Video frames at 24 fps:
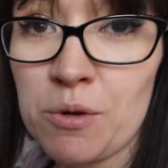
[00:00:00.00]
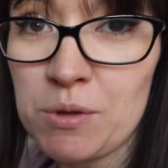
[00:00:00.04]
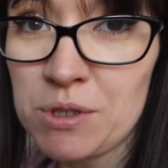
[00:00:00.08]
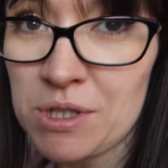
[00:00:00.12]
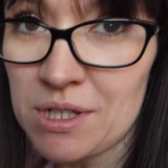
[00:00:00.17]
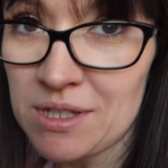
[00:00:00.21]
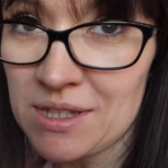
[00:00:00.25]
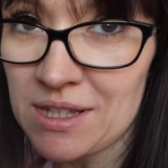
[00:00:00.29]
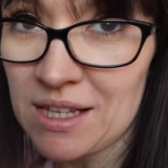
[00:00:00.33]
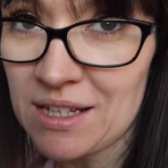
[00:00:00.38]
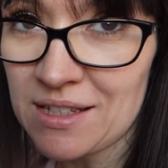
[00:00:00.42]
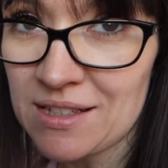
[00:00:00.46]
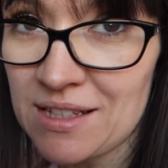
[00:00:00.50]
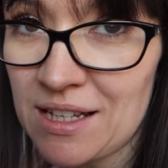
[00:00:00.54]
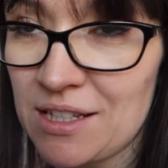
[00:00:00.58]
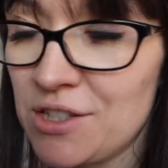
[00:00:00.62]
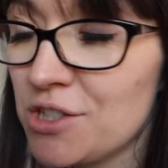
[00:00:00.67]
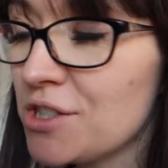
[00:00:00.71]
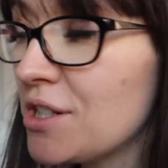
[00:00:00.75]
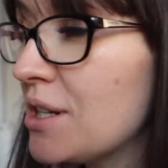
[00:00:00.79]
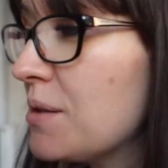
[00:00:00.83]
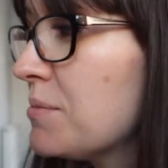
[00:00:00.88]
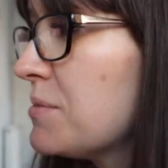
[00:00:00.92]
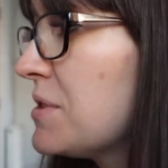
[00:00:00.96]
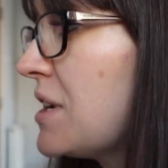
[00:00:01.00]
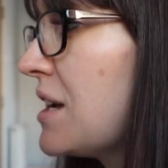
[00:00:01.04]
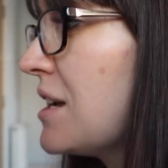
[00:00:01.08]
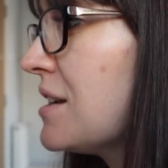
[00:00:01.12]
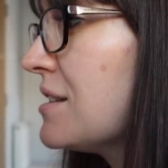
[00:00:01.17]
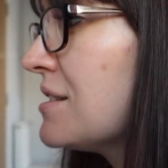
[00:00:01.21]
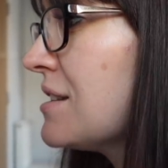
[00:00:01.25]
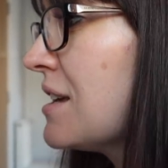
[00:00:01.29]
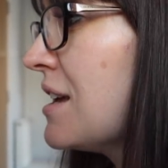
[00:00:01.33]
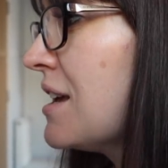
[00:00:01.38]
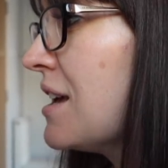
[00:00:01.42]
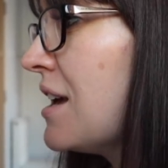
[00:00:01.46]
which is the extension
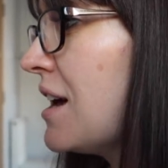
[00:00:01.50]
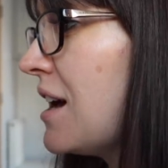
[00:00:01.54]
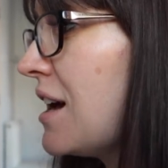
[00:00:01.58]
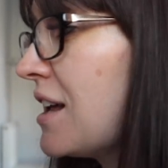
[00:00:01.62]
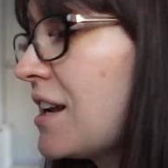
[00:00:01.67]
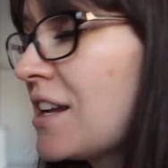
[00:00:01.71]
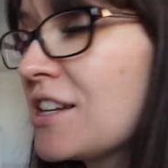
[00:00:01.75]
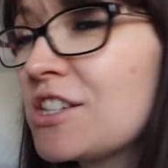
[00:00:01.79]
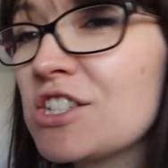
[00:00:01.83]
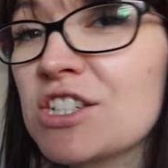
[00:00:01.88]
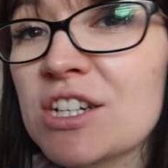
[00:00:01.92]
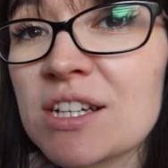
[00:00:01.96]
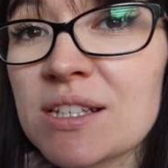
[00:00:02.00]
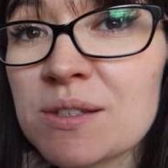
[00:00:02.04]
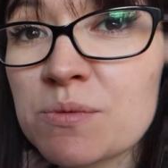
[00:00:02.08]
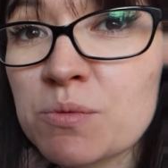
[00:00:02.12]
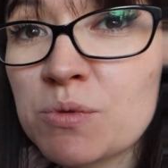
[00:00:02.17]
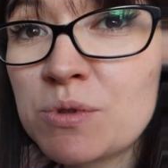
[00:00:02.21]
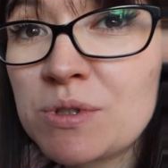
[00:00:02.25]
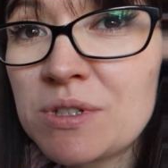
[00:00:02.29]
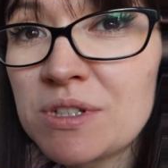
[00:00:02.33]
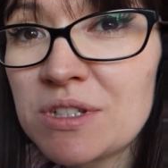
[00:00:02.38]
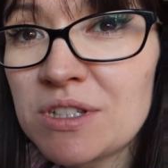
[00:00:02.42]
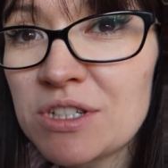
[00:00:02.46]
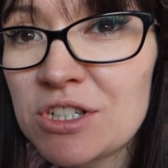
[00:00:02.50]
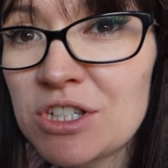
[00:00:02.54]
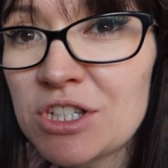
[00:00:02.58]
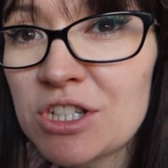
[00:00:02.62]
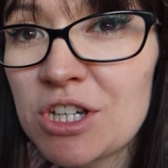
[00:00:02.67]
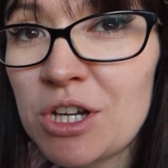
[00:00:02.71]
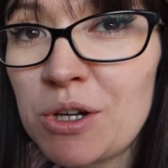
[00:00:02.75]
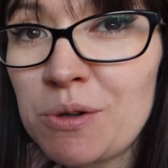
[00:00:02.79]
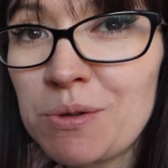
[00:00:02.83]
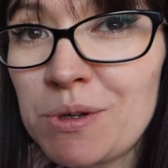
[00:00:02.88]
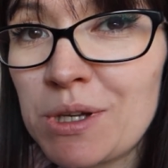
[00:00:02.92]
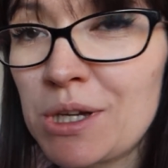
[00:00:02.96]
update. I just wanted to
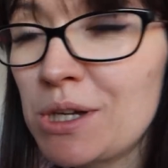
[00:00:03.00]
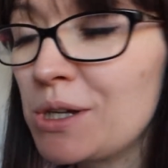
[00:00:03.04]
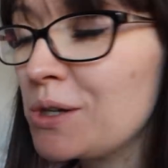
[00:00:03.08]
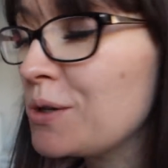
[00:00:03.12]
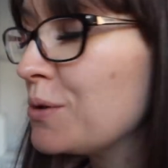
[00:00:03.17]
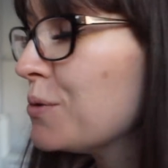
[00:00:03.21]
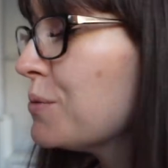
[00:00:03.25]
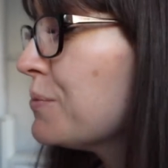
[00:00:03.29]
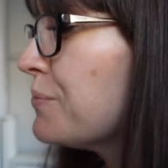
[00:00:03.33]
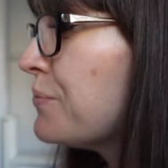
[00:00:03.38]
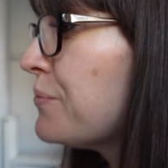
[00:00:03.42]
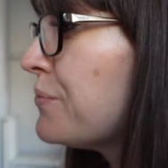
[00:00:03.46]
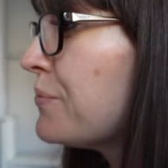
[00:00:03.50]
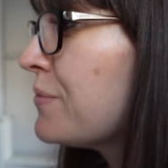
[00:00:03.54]
show you